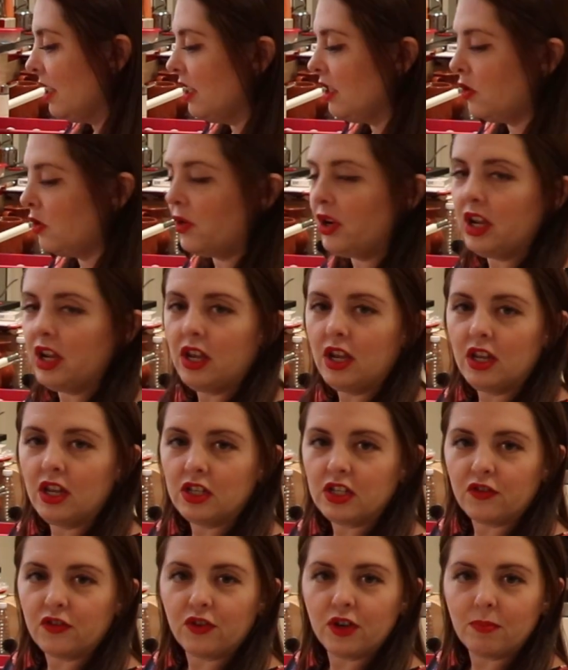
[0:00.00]
the 3
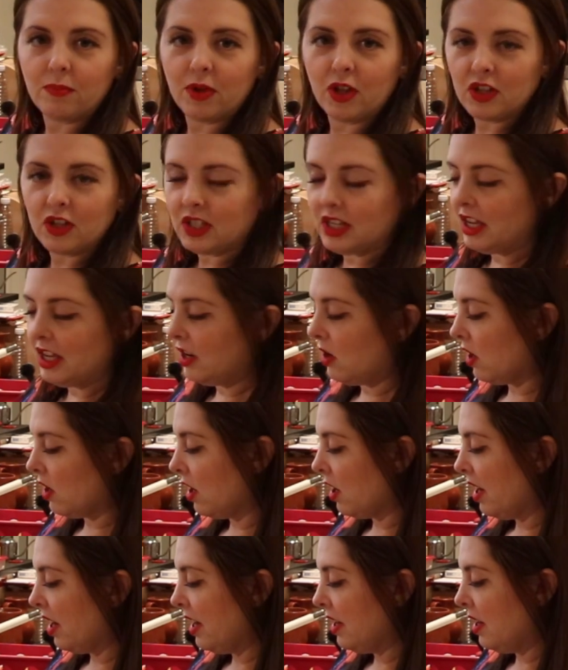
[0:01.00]
different milks in
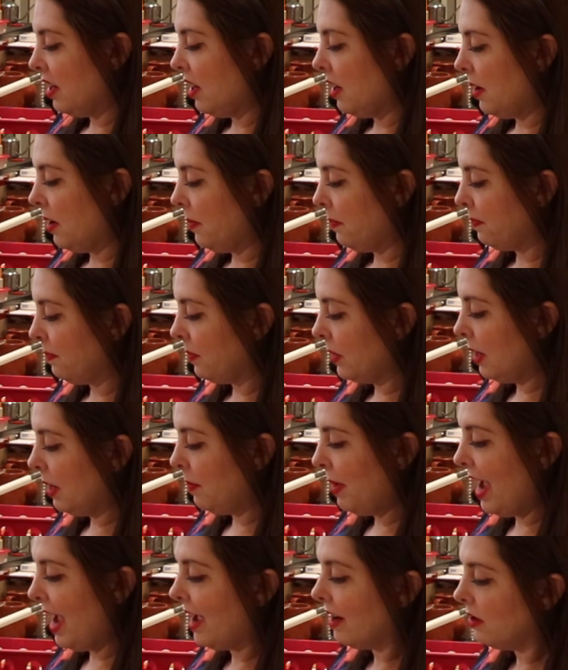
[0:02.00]
a
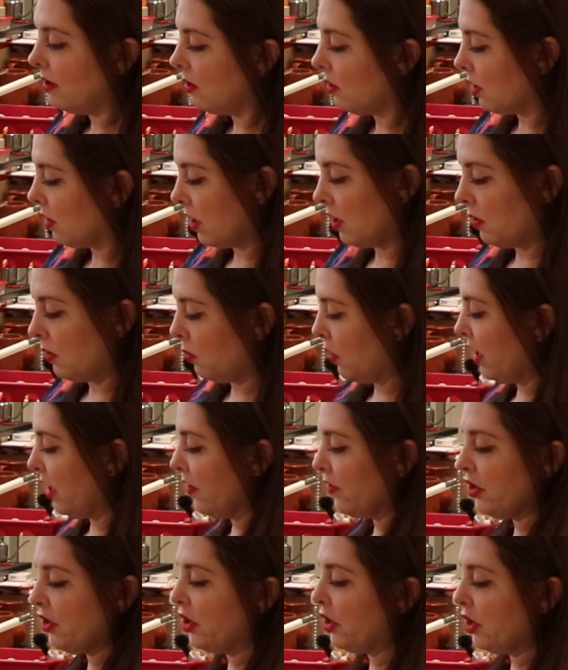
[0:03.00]
pan or
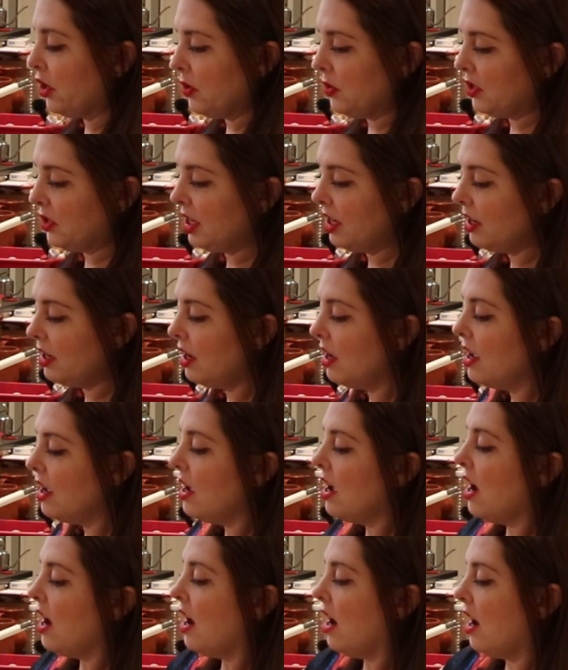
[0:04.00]
whatever you're using.
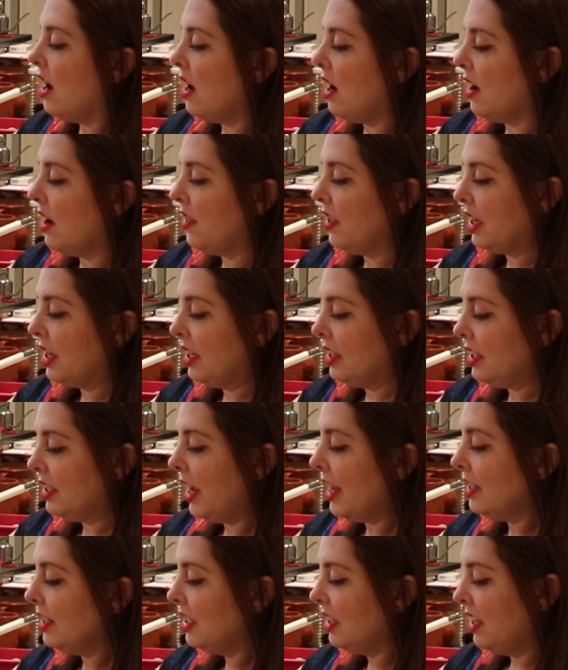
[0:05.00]
The
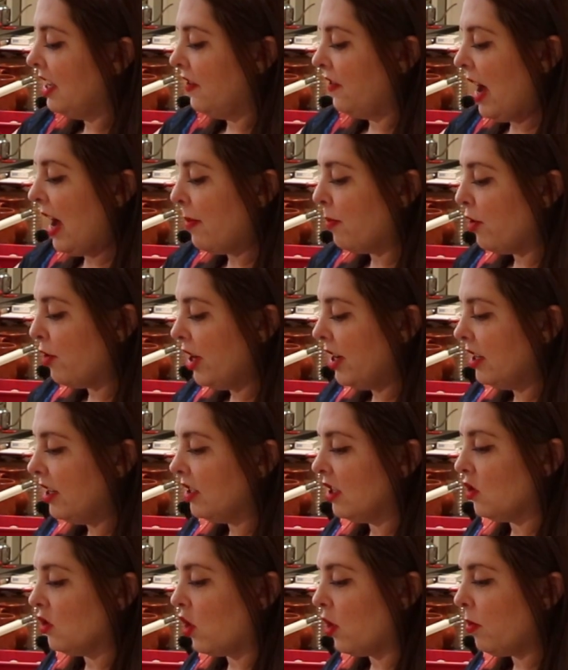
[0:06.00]
condensed, the
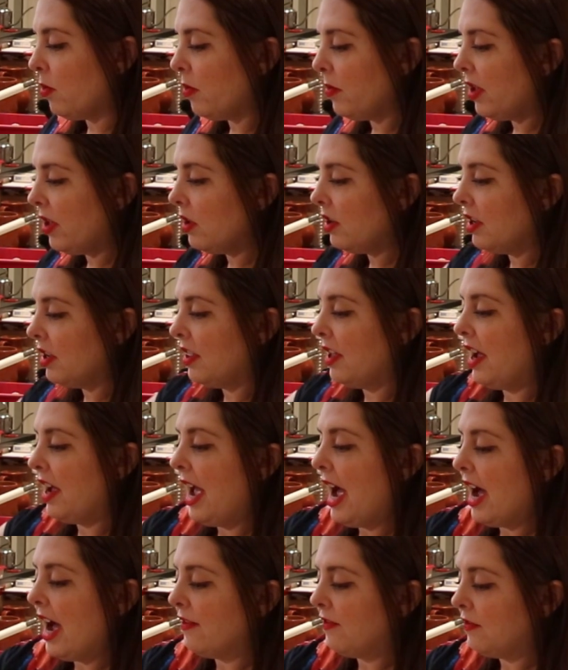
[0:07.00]
evaporated, the normal milk, the
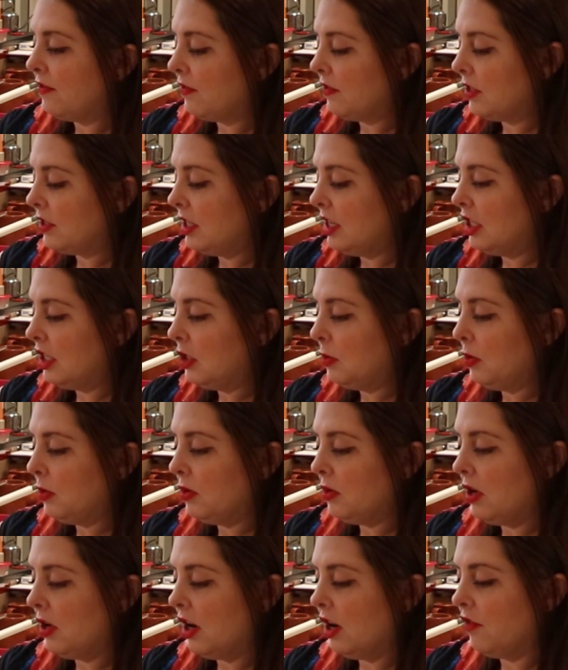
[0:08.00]
half
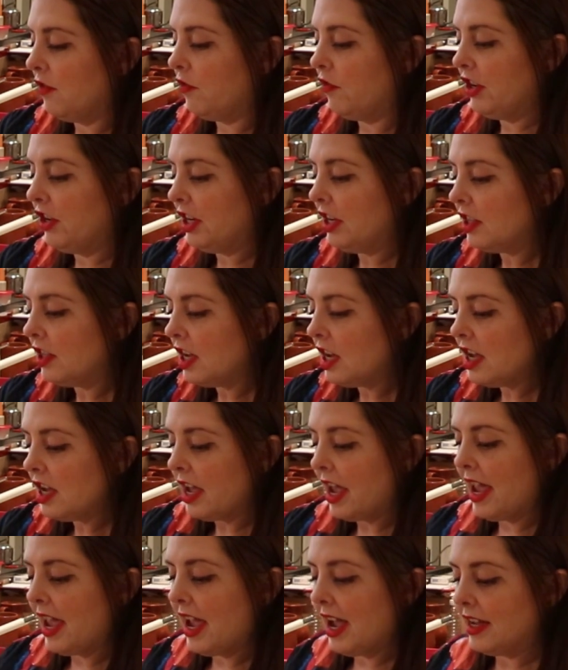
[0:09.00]
teaspoon of vanilla,
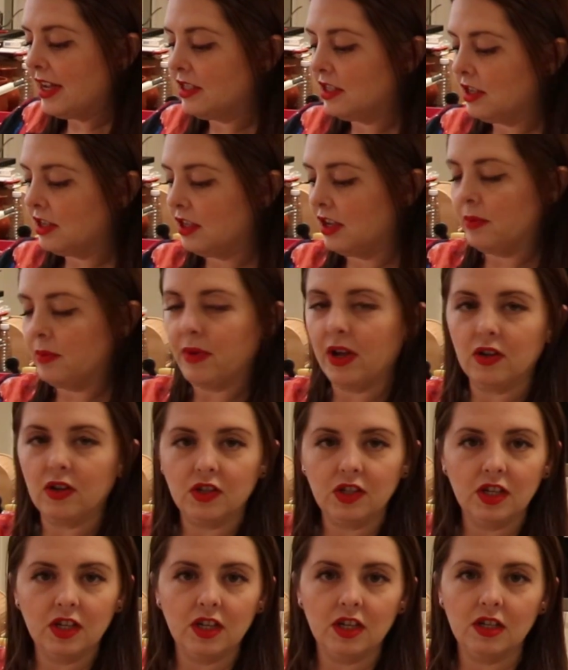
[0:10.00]
and the
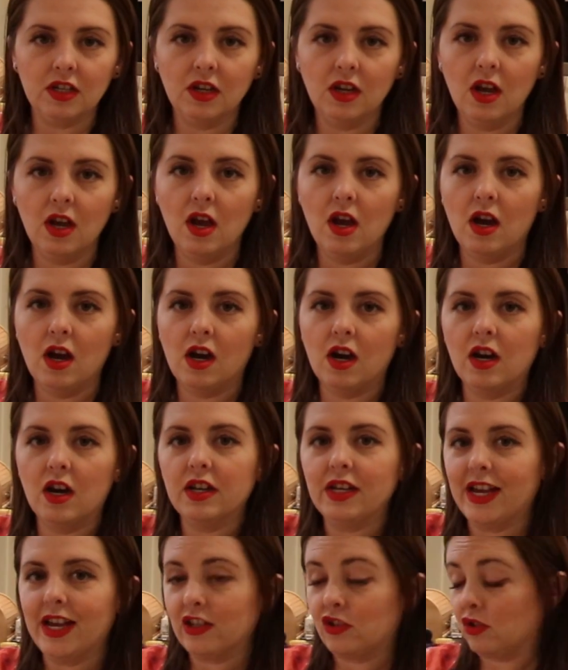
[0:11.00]
melted
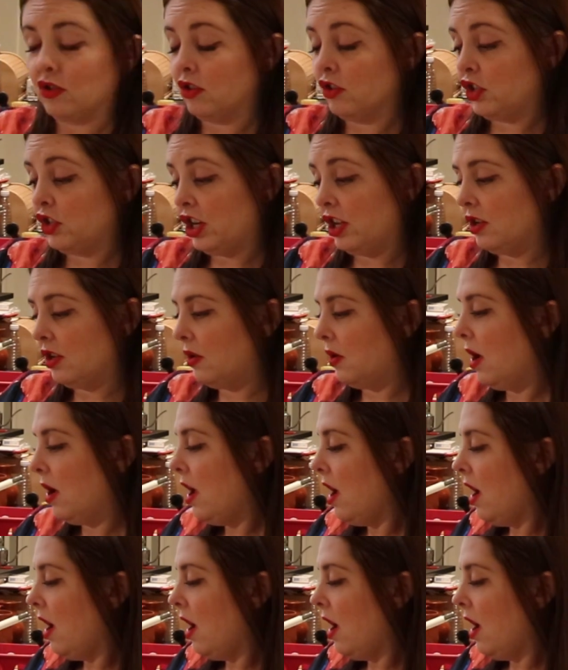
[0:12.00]
natural Jello.